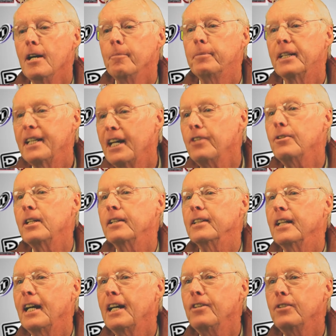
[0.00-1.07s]
But Henry,
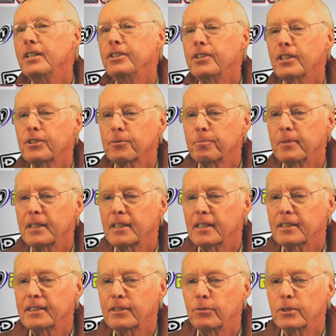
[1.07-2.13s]
Henry, just
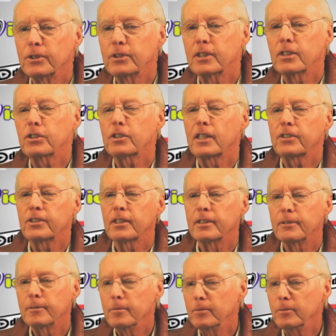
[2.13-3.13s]
because he was just such a